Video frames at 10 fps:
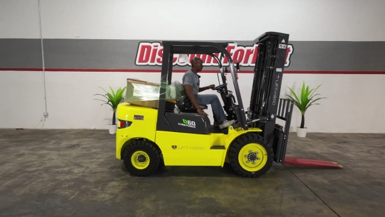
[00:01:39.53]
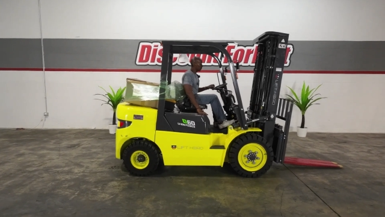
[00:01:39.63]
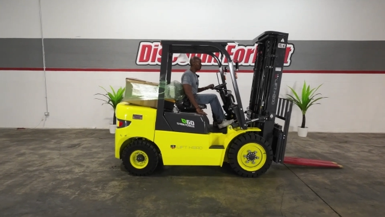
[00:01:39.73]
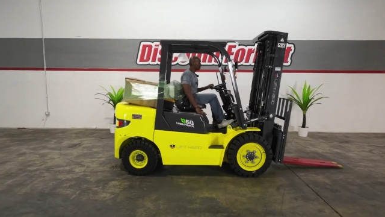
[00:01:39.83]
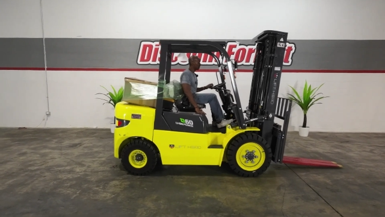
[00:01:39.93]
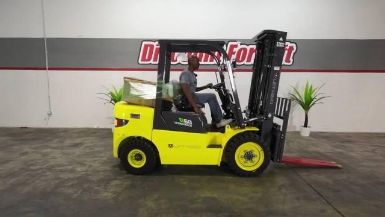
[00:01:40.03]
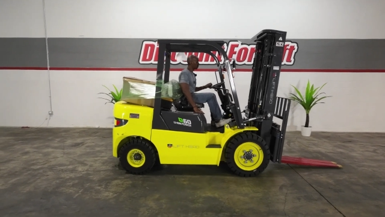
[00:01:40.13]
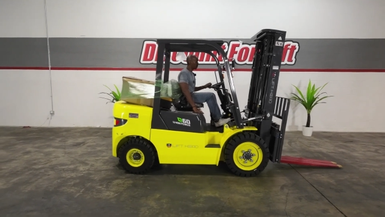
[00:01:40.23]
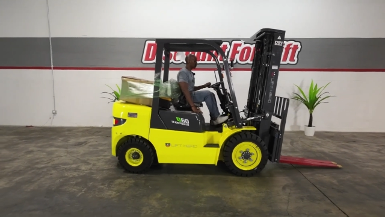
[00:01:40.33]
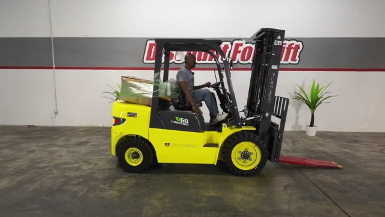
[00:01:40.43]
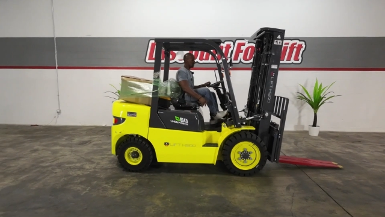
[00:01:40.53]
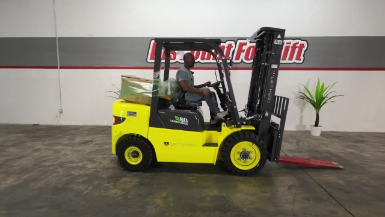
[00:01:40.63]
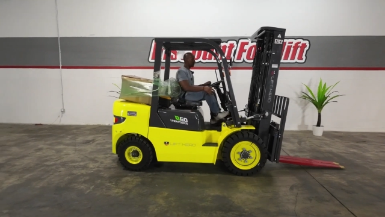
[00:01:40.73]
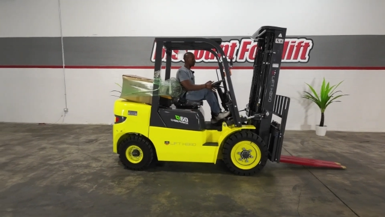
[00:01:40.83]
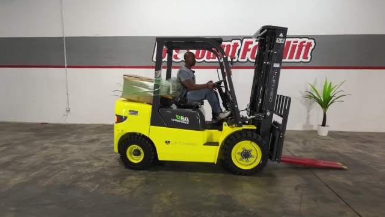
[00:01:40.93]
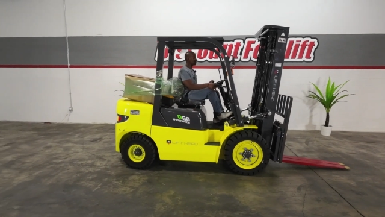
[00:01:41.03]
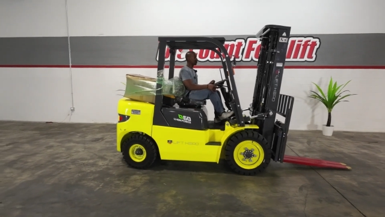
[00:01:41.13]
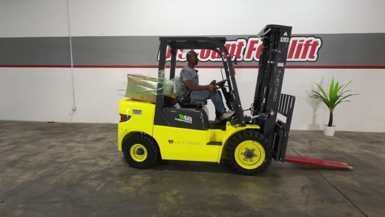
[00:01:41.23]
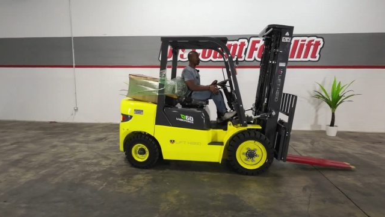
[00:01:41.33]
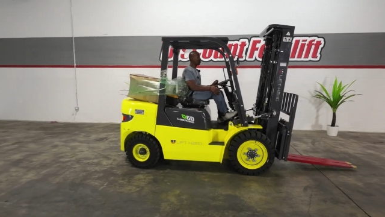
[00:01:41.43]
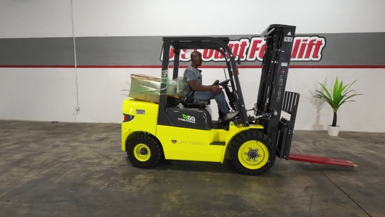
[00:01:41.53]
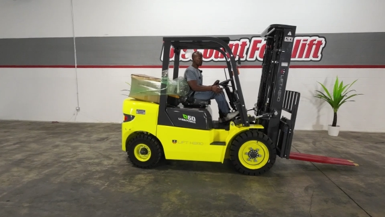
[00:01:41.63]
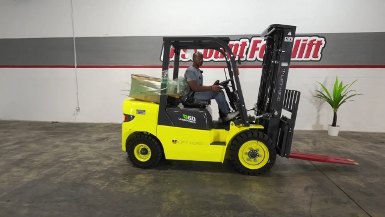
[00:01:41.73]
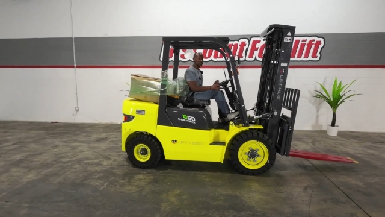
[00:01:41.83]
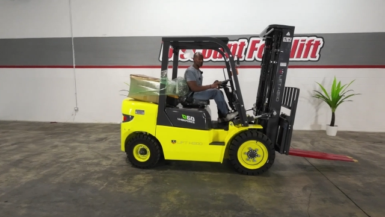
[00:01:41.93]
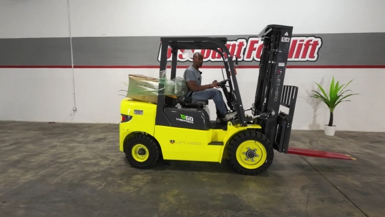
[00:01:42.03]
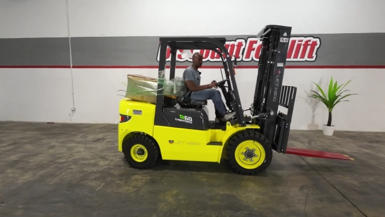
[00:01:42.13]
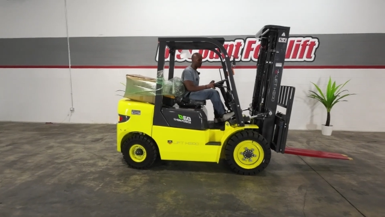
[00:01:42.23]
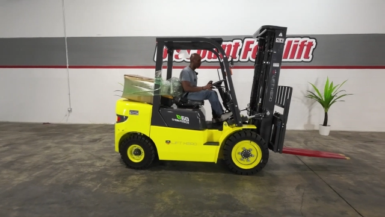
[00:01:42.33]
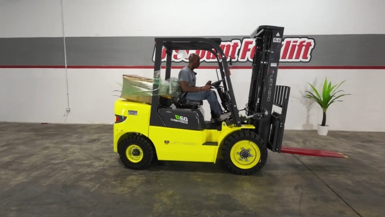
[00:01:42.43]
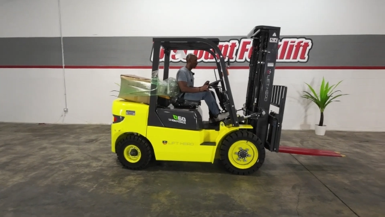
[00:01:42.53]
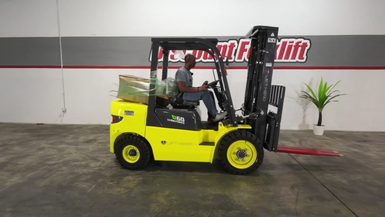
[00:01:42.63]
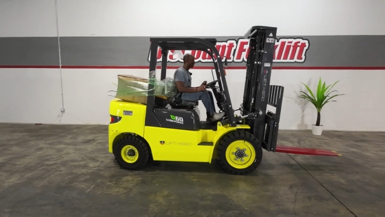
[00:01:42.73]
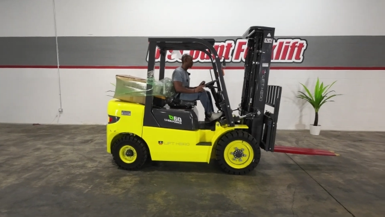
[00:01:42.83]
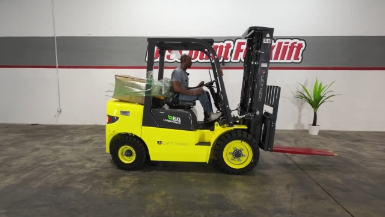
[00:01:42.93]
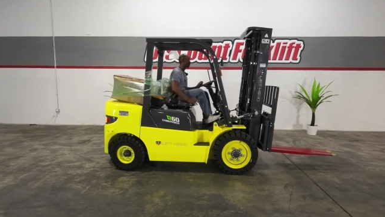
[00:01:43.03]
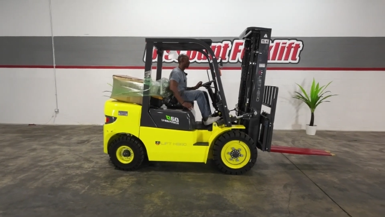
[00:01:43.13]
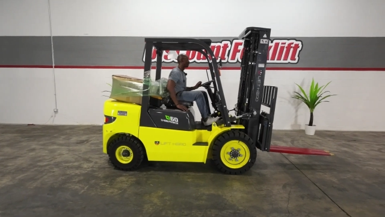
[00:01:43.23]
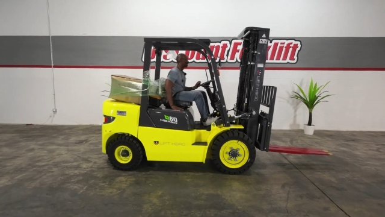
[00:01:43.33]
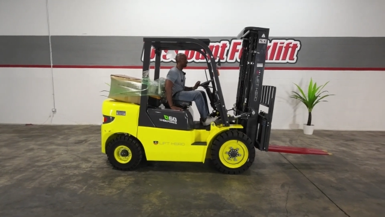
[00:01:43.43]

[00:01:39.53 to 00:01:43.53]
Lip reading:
No face is visible, so there are no lips to read.